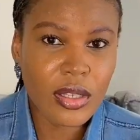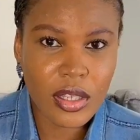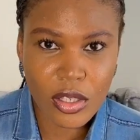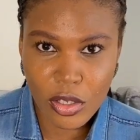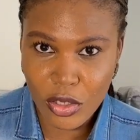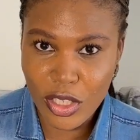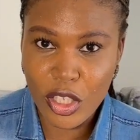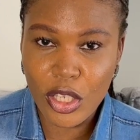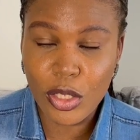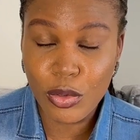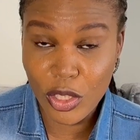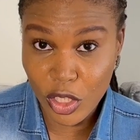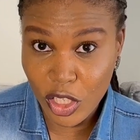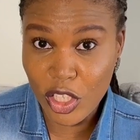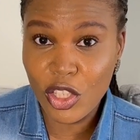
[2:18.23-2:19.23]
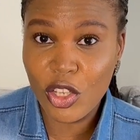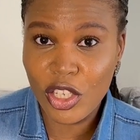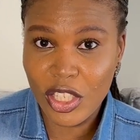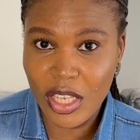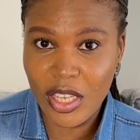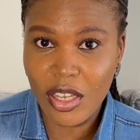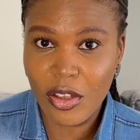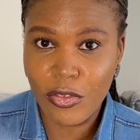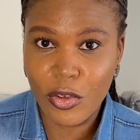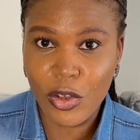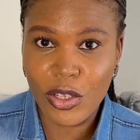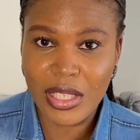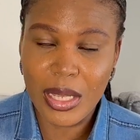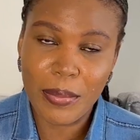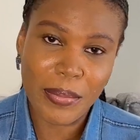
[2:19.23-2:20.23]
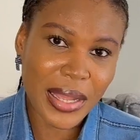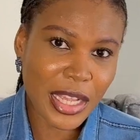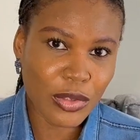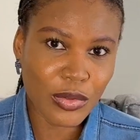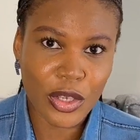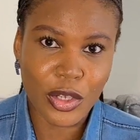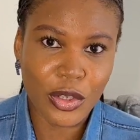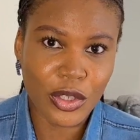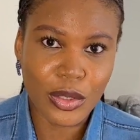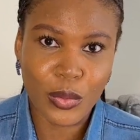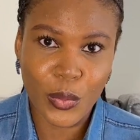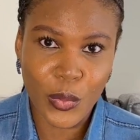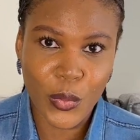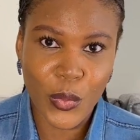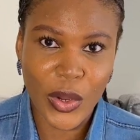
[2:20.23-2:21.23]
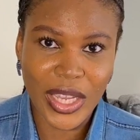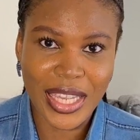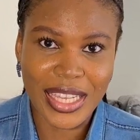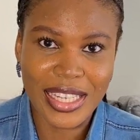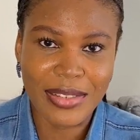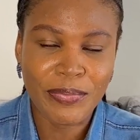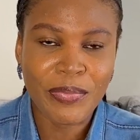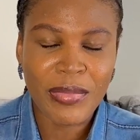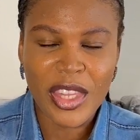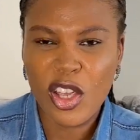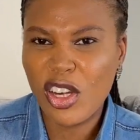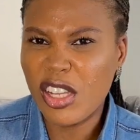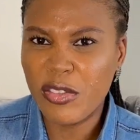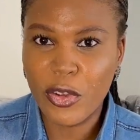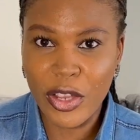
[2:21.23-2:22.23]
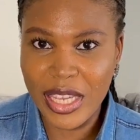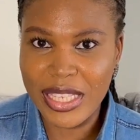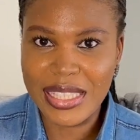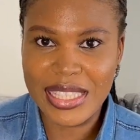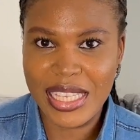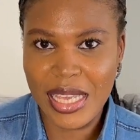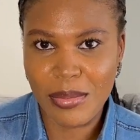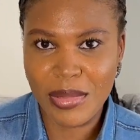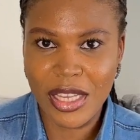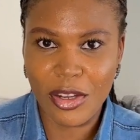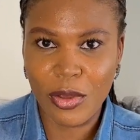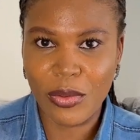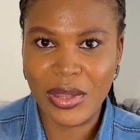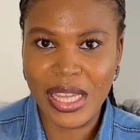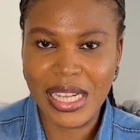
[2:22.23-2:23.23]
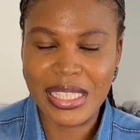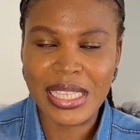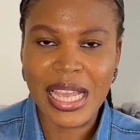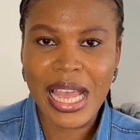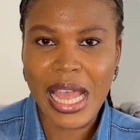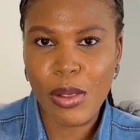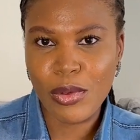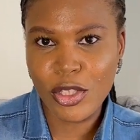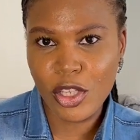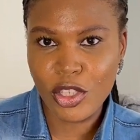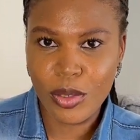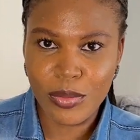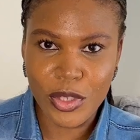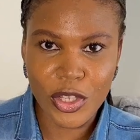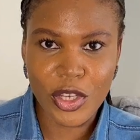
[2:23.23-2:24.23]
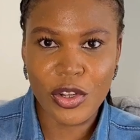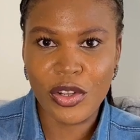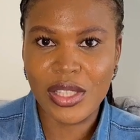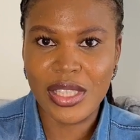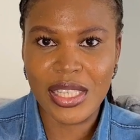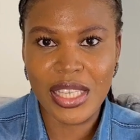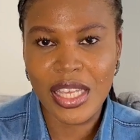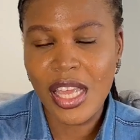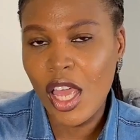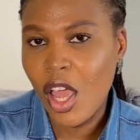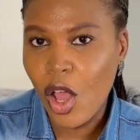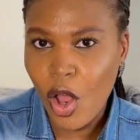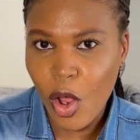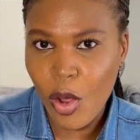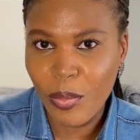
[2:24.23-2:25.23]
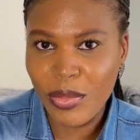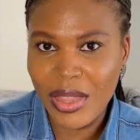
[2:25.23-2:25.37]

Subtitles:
it was on a Sunday, of course, and banks were not working, only for ATMs and all that. And we saw some security up